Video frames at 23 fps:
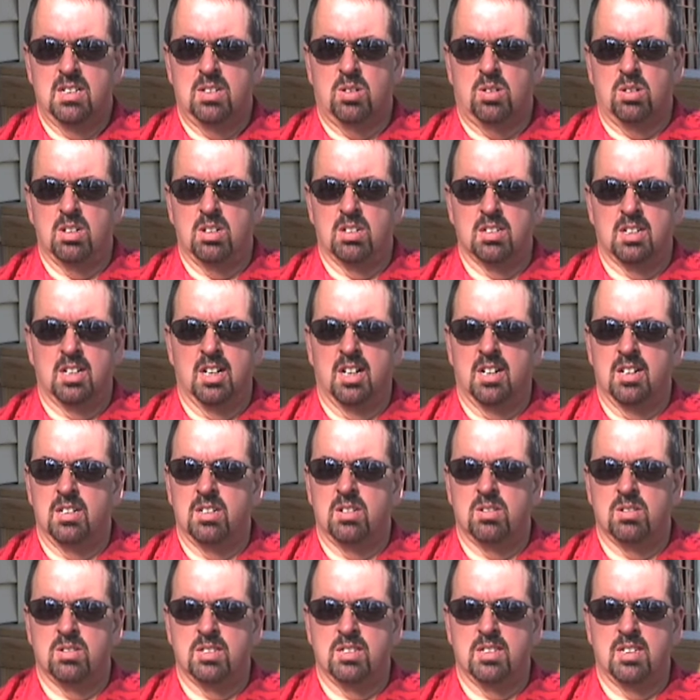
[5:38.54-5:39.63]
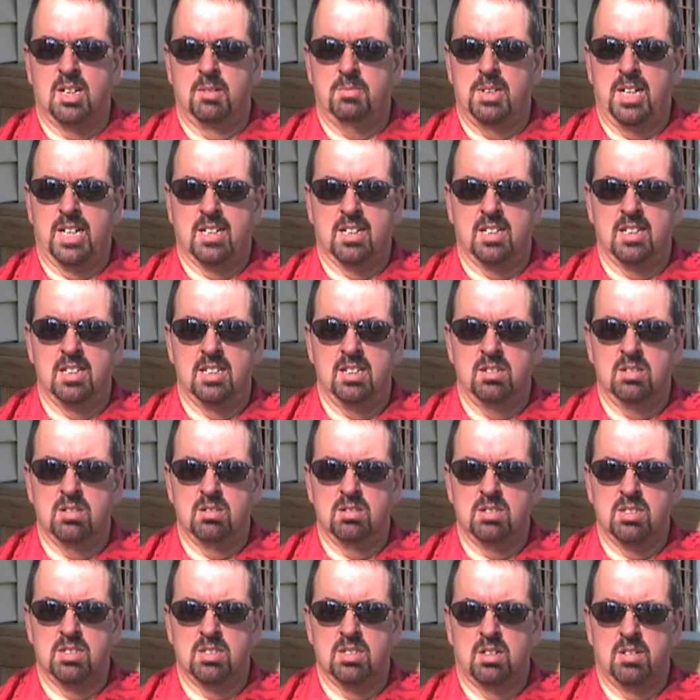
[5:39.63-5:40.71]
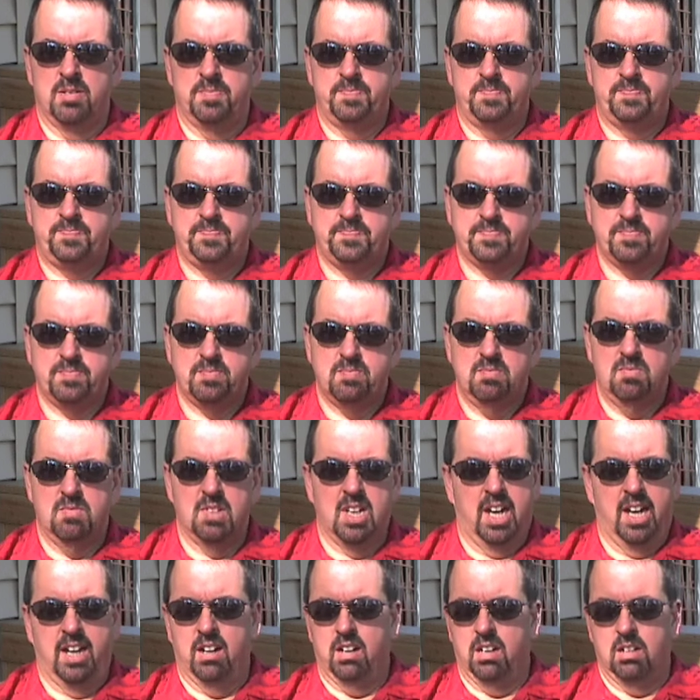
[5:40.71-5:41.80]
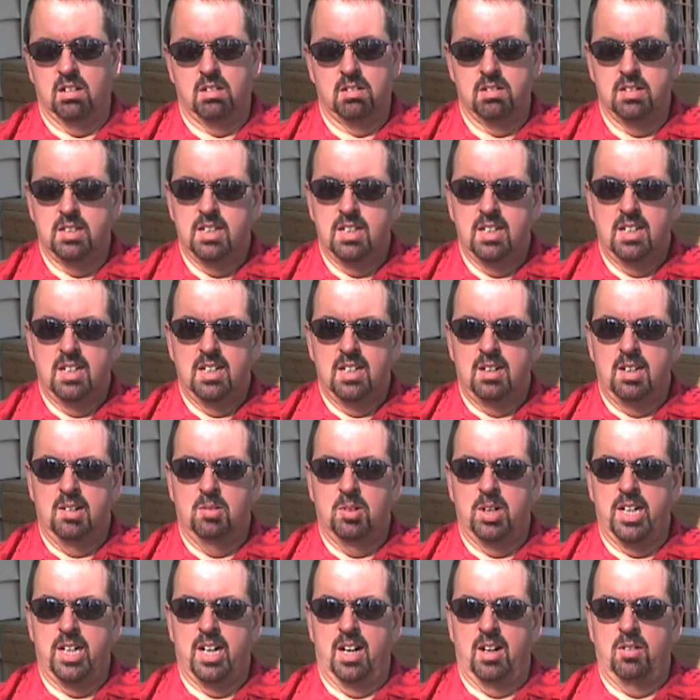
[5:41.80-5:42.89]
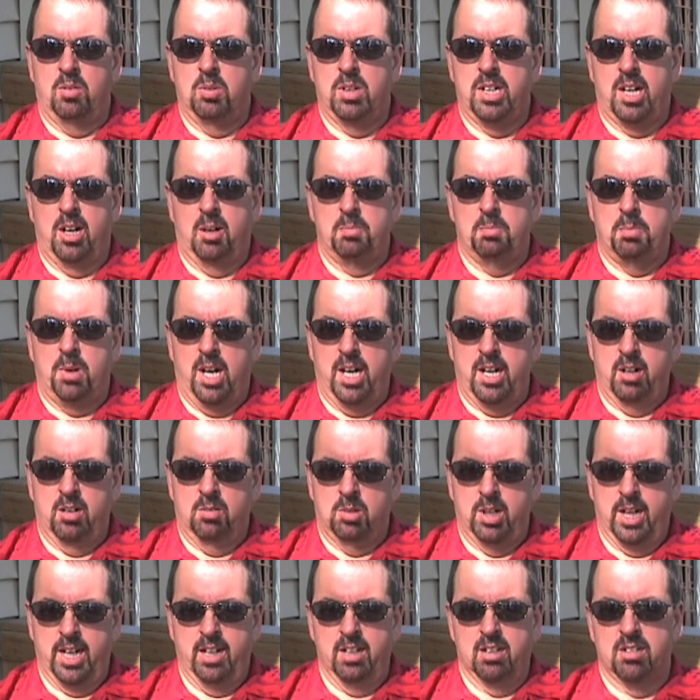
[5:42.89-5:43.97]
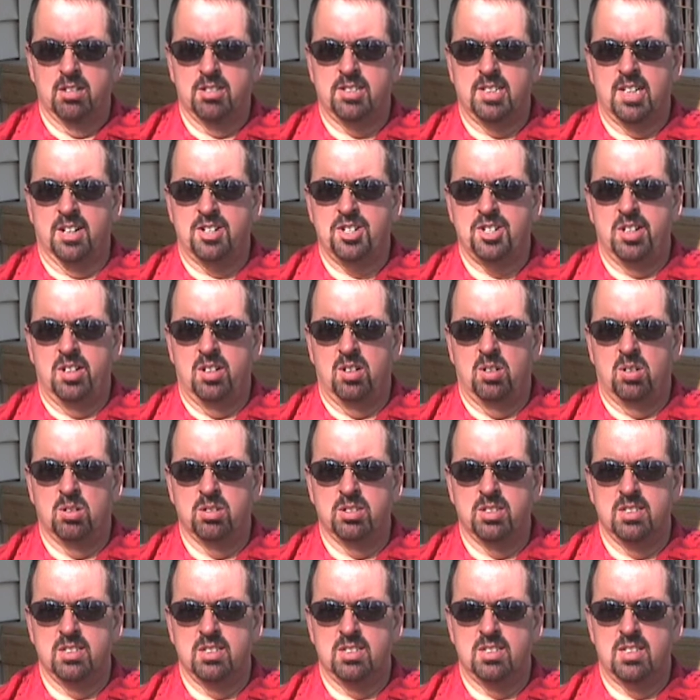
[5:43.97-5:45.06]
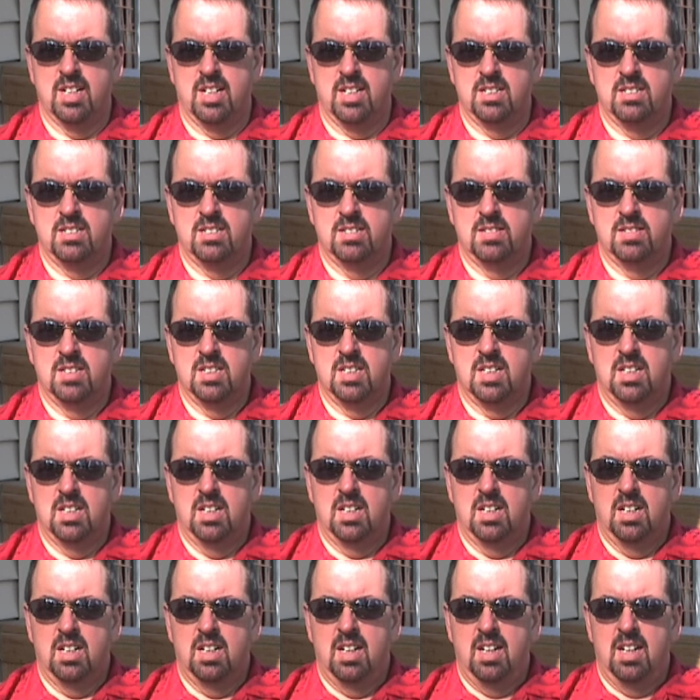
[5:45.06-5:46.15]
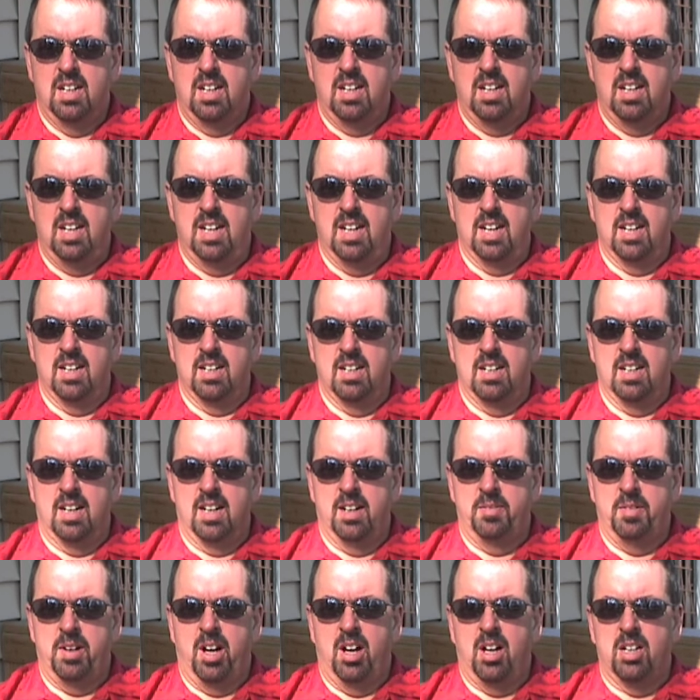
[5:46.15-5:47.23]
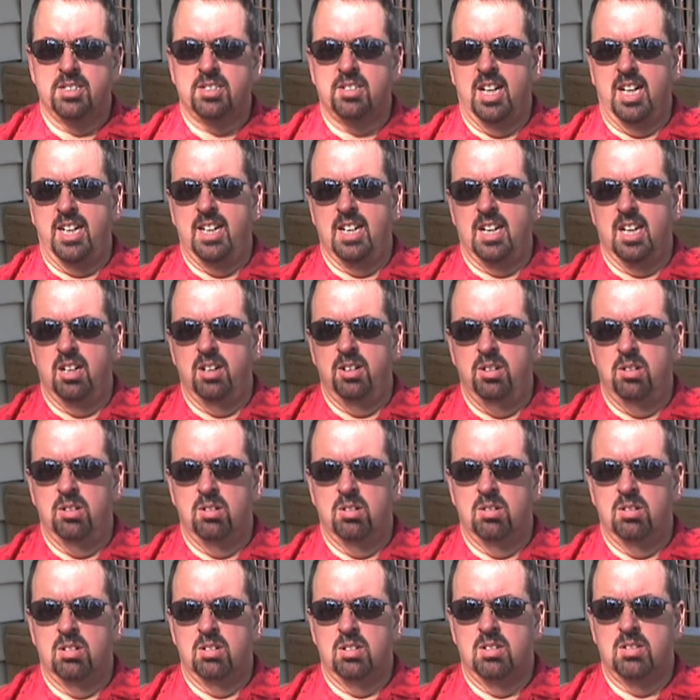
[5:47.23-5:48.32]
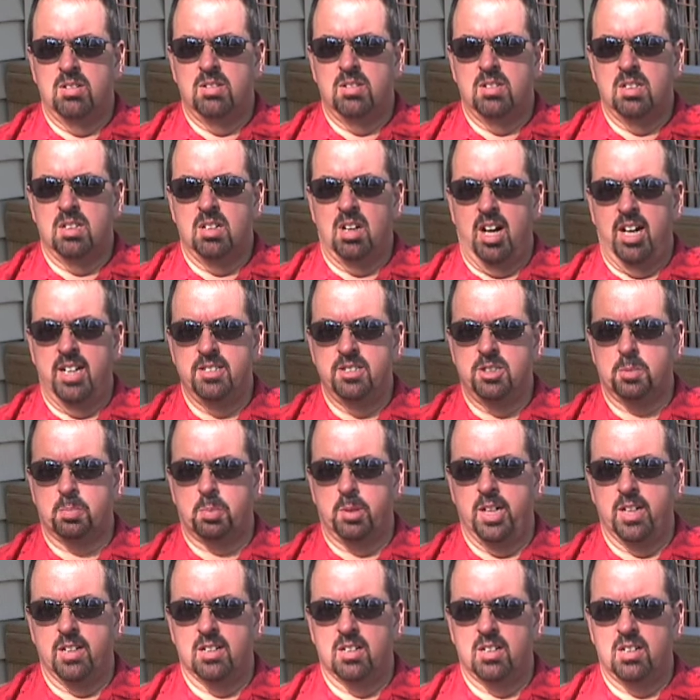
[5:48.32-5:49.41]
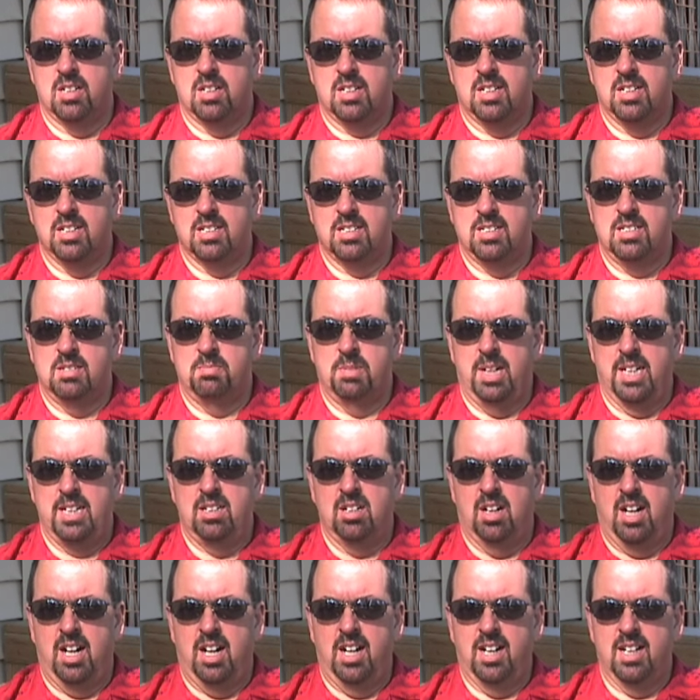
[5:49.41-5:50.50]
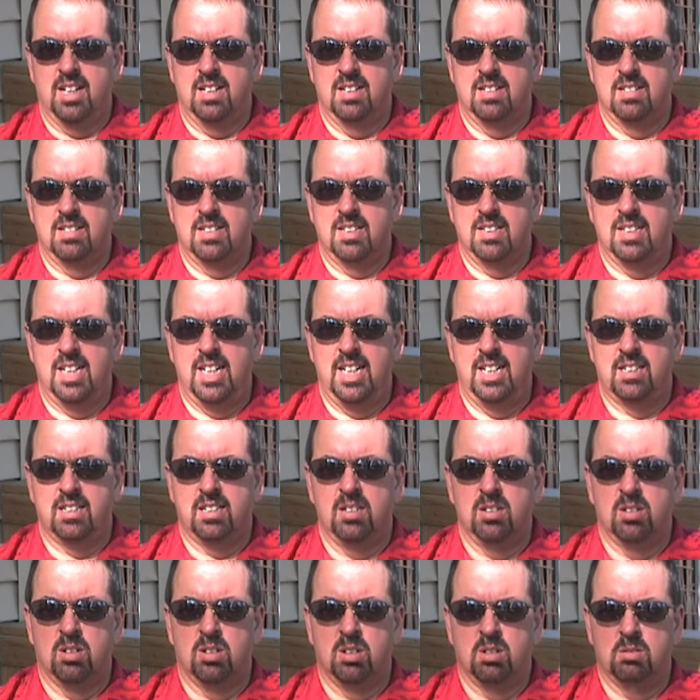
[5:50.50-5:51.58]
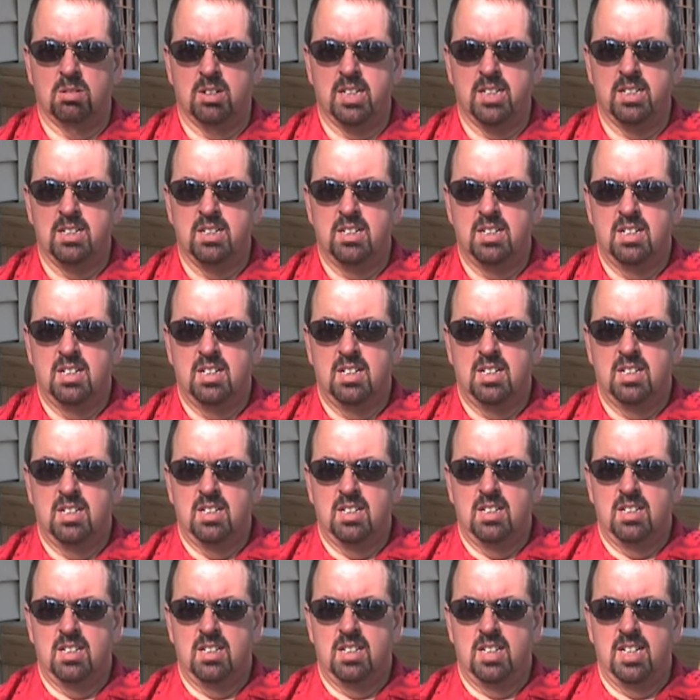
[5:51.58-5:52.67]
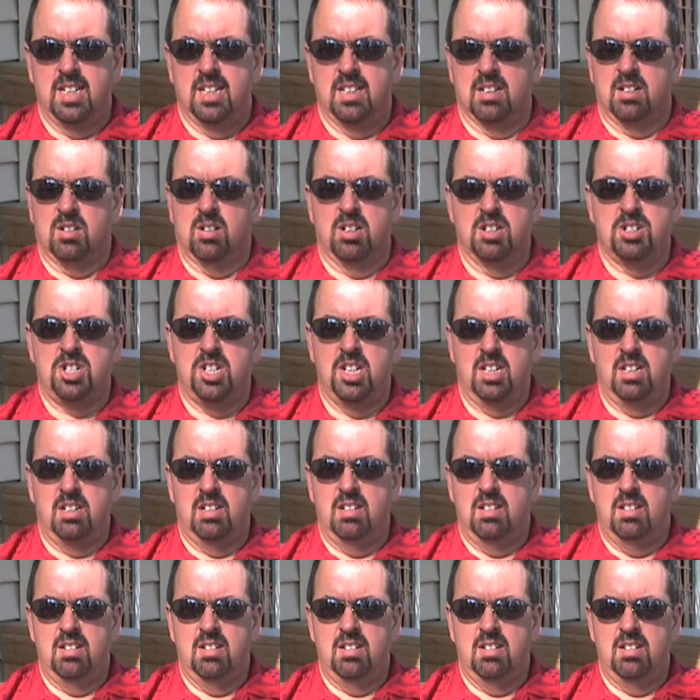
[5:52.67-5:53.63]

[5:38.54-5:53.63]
coiled garden hose that I'm not going to use. So I don't know. Went out and bought a regular section of hose instead. And also had to get a new lawn sprinkler because my dog ate the old one. And of course she